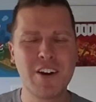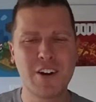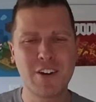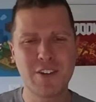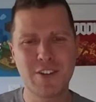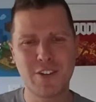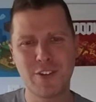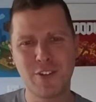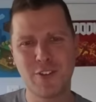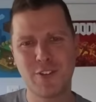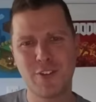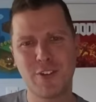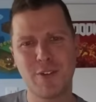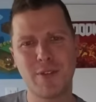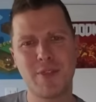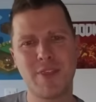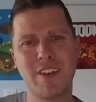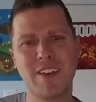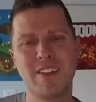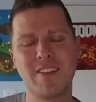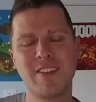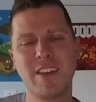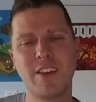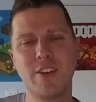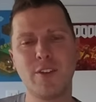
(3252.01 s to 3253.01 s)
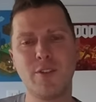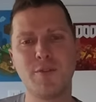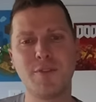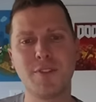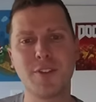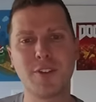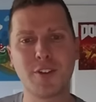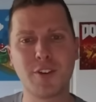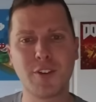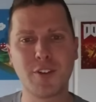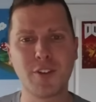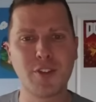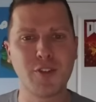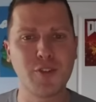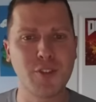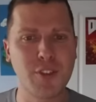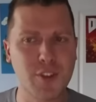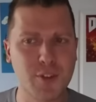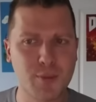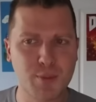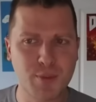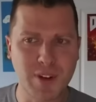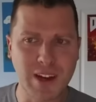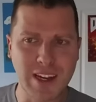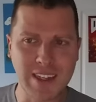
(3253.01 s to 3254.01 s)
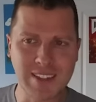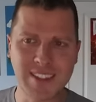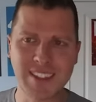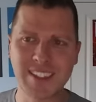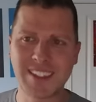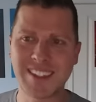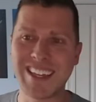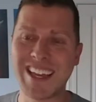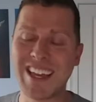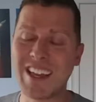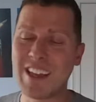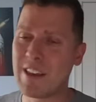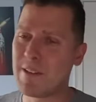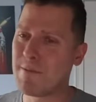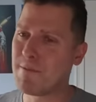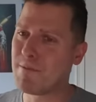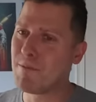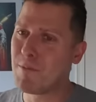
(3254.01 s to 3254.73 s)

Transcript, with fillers: Are there certain things that you've learned through this process that